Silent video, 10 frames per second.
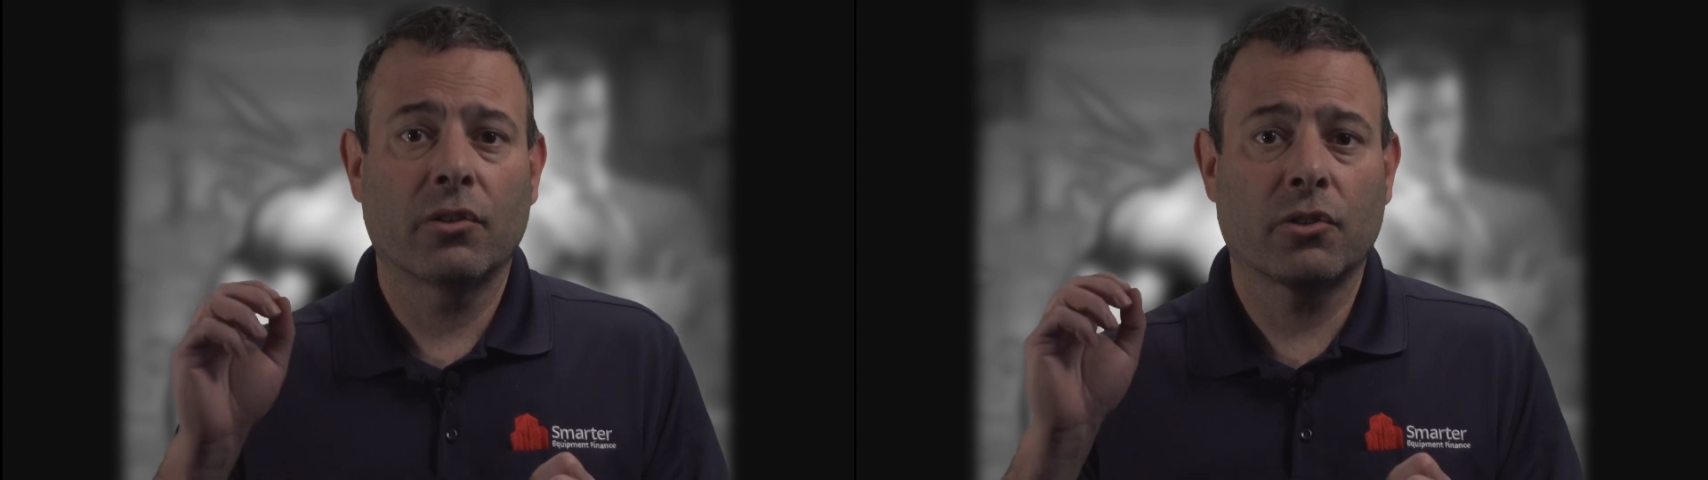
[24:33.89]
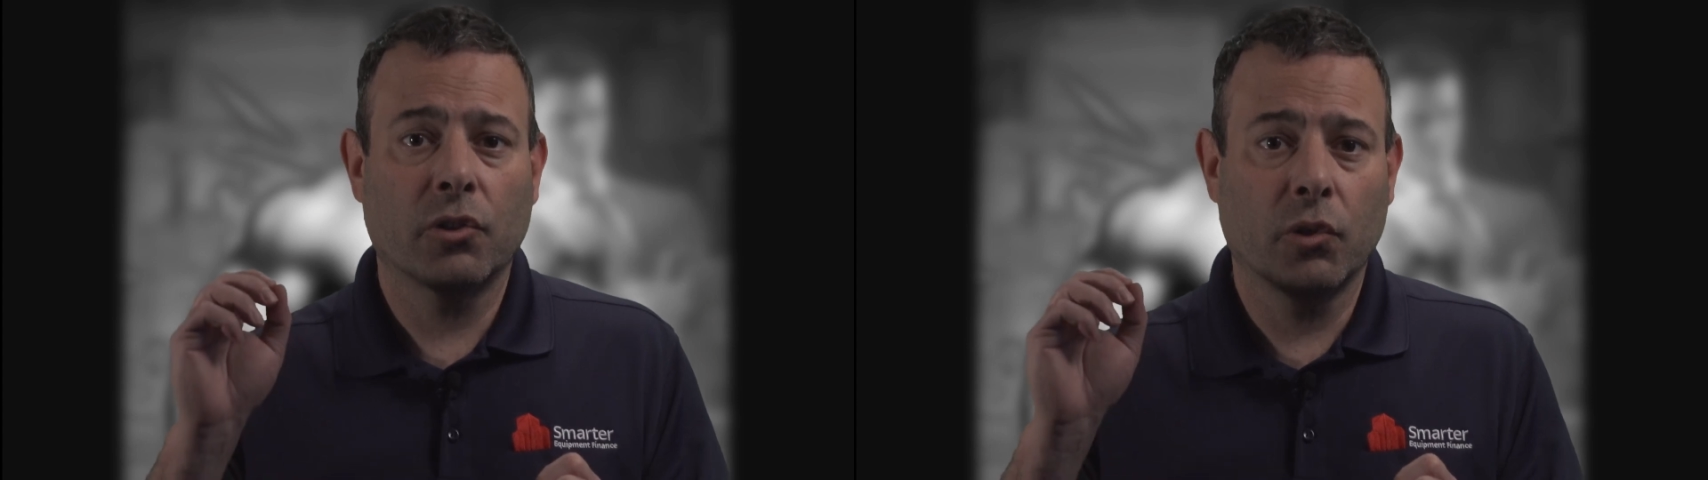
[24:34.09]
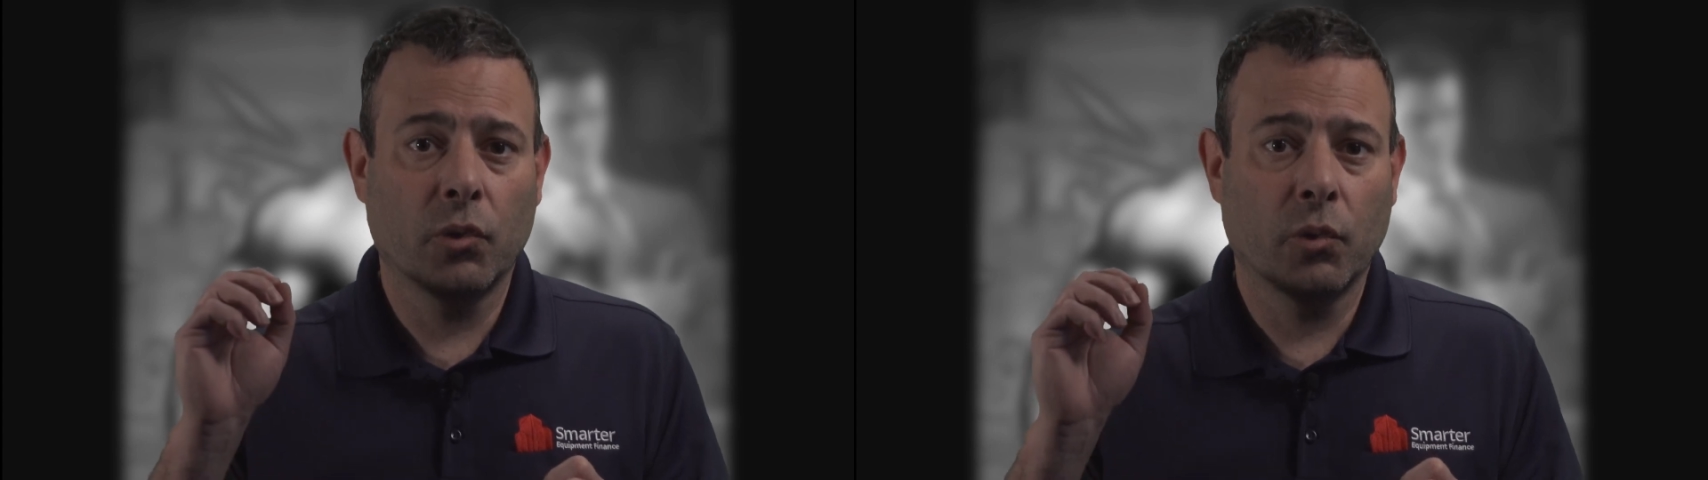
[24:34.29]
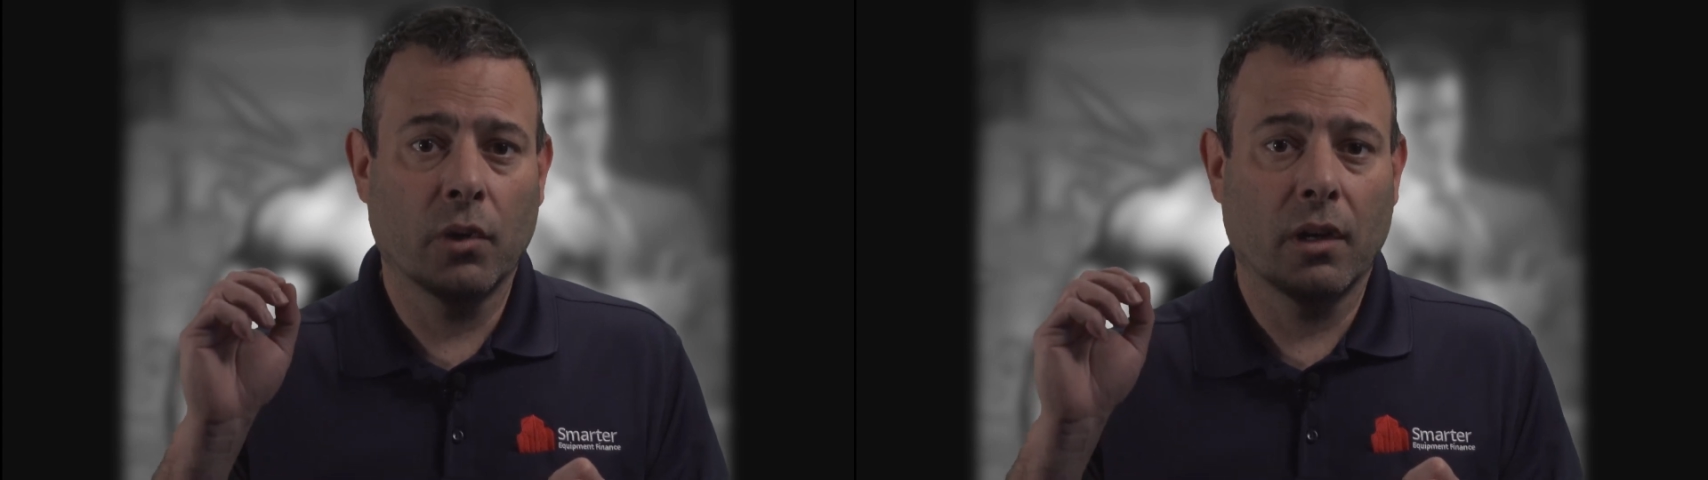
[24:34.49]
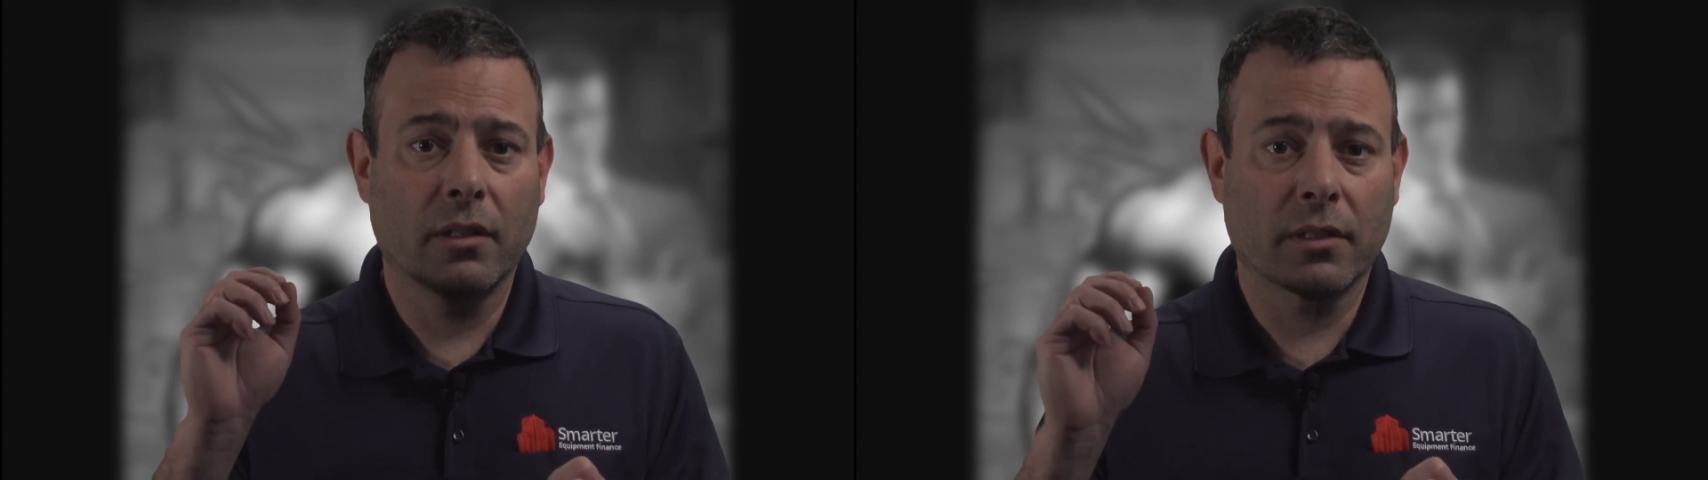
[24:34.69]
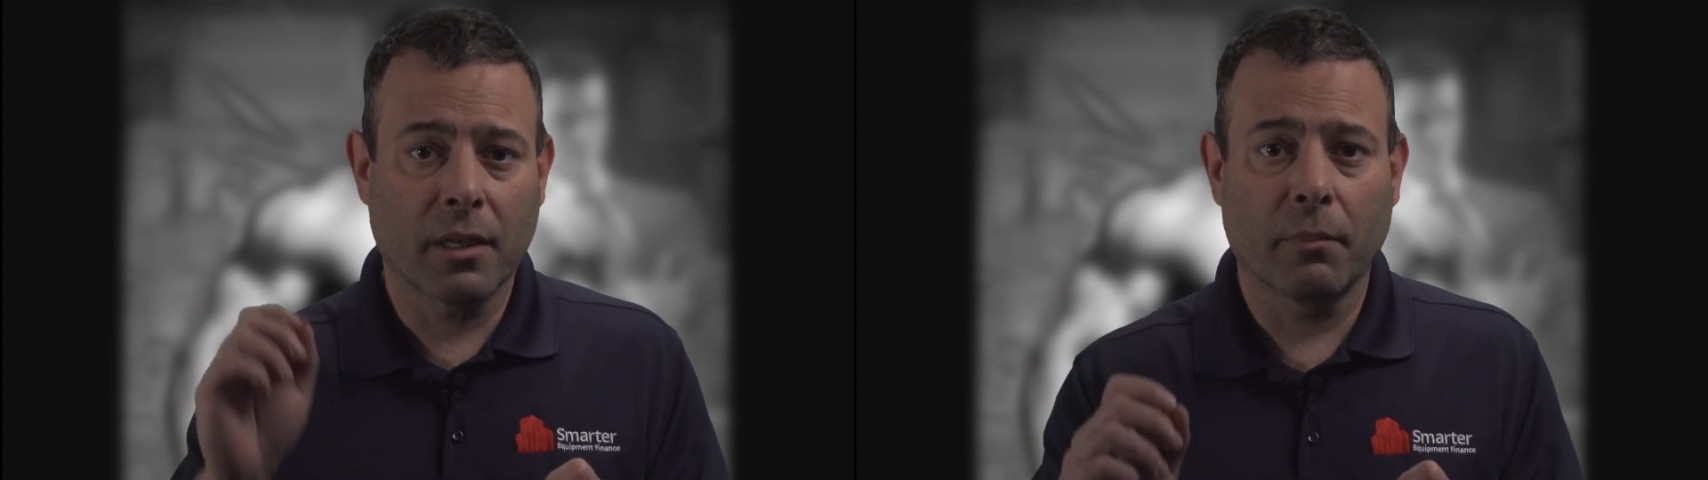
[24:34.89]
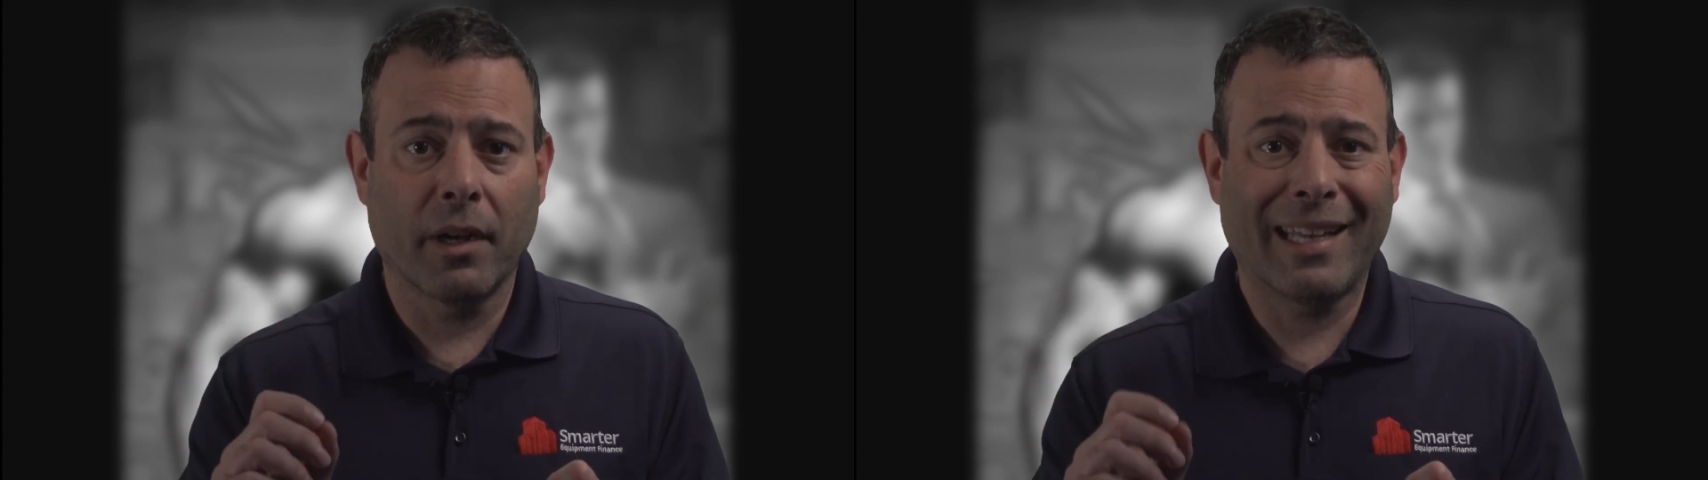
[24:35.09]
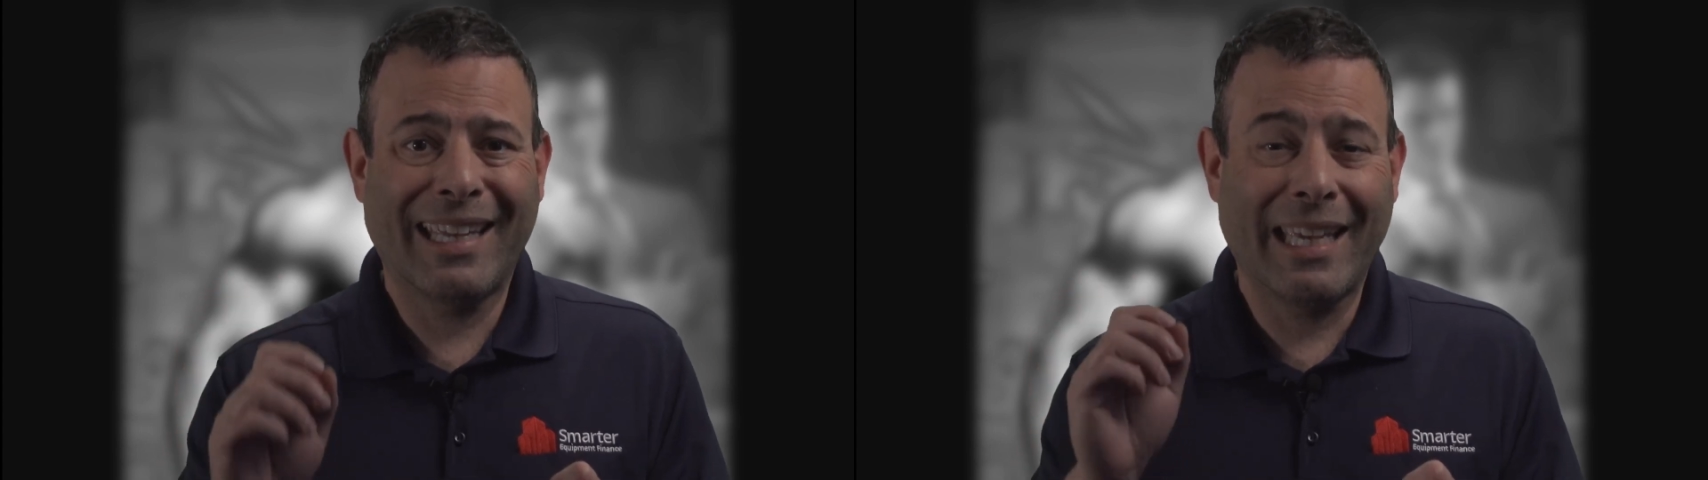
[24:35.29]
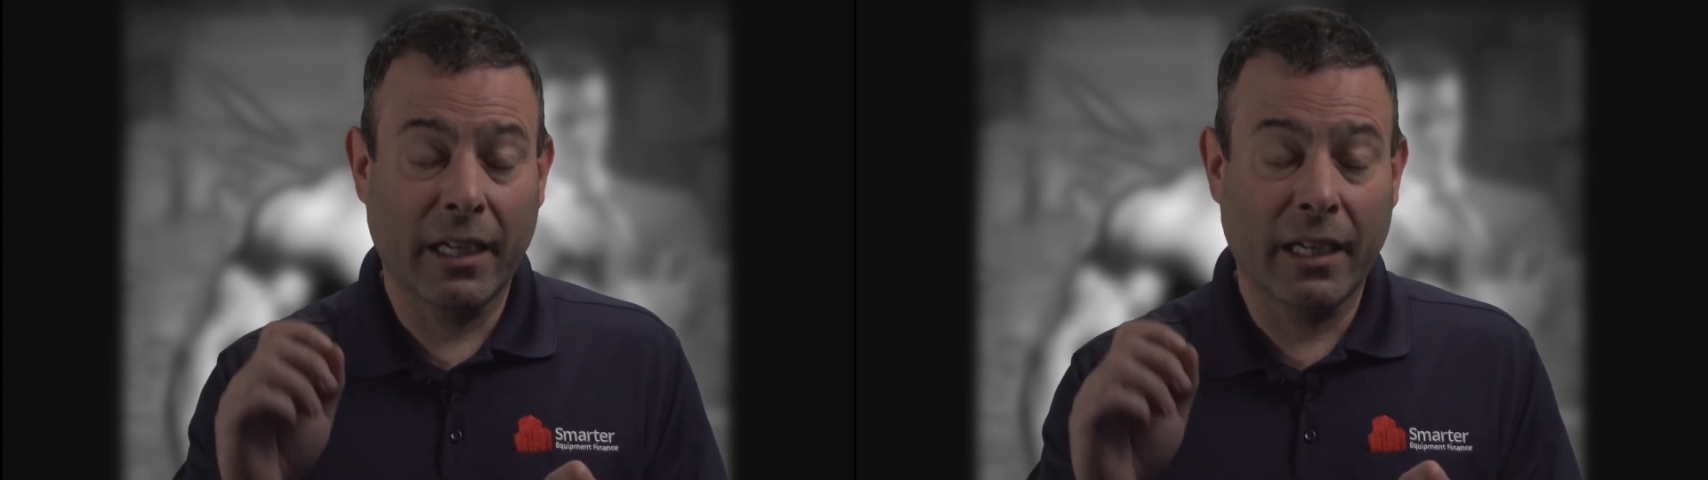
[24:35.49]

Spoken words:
to somebody